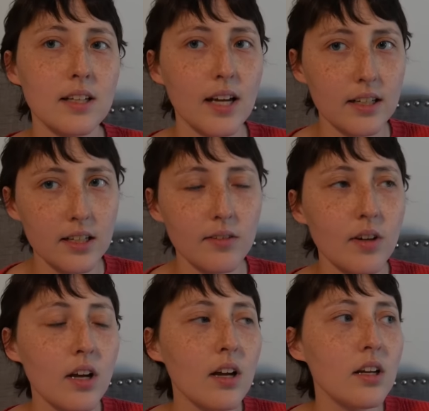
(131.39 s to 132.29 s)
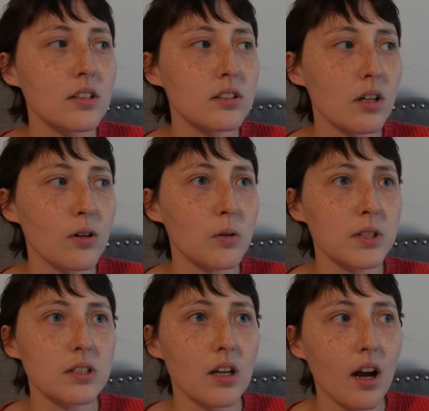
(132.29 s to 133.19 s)
negative. So it
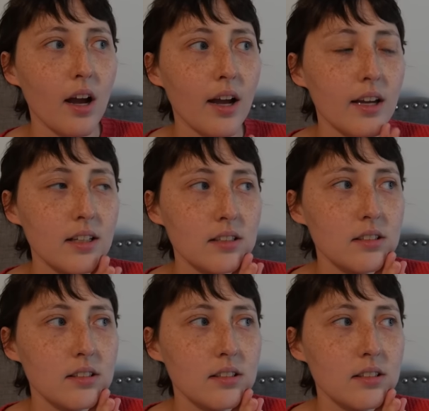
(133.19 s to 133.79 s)
was not